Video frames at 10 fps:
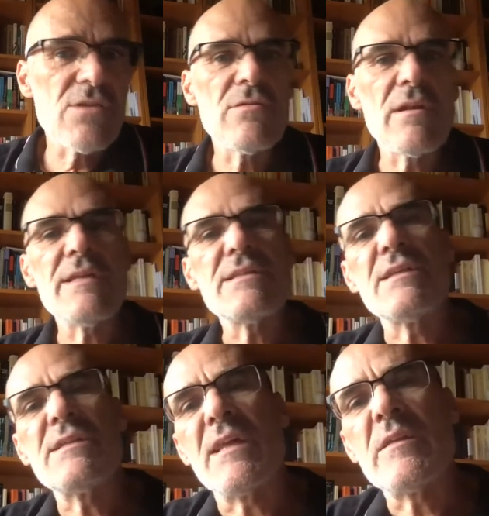Union, ladies and
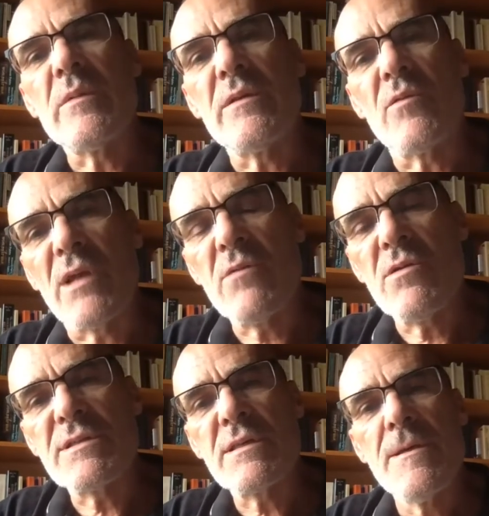gentlemen, when I
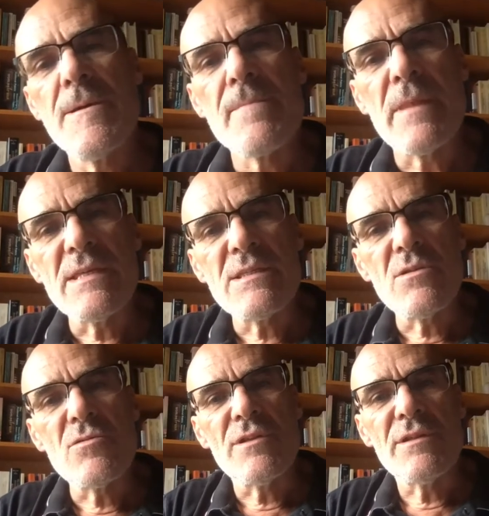was a
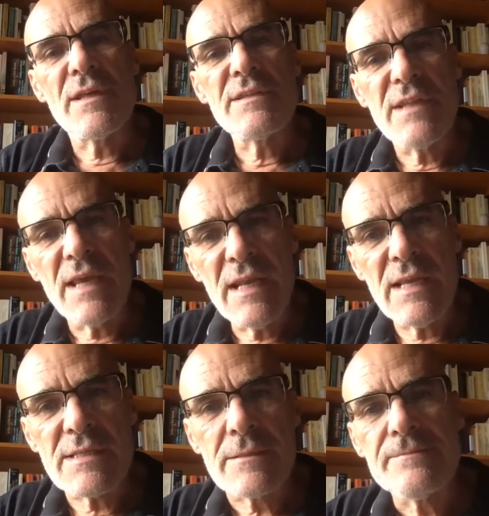student in the
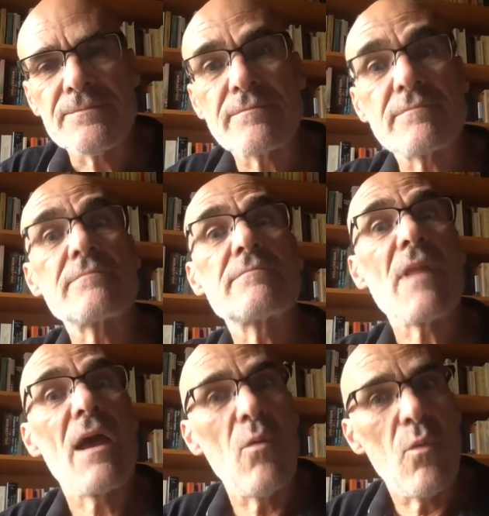1980s,
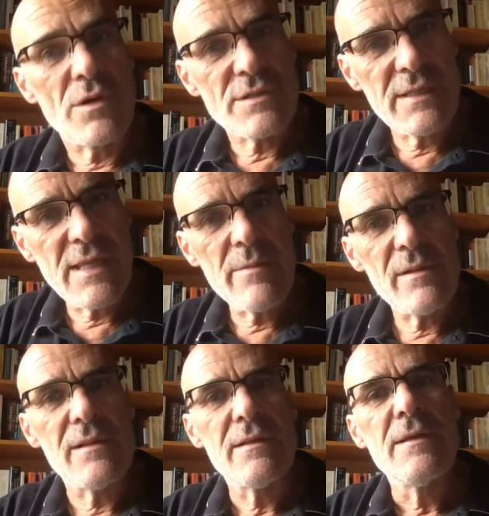was
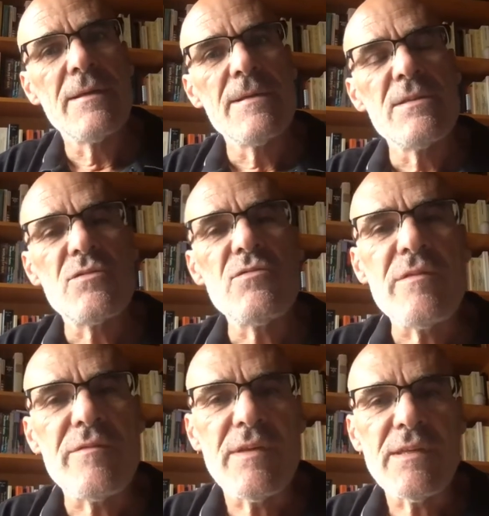unable to
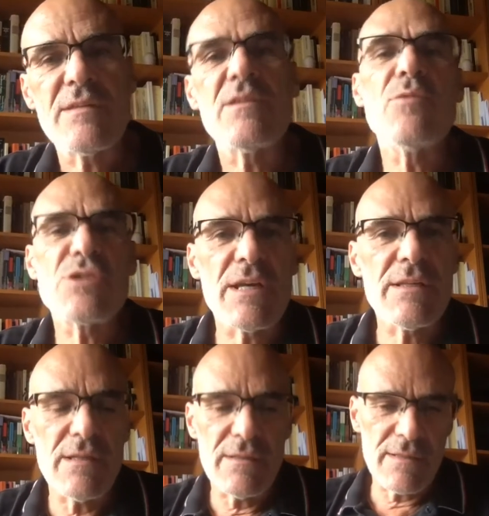defeat the
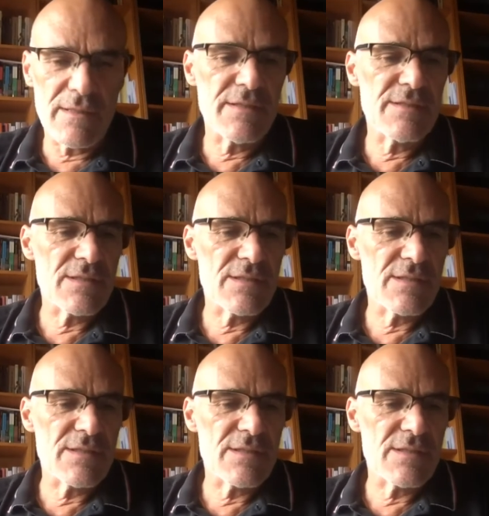Mujahideen, that is to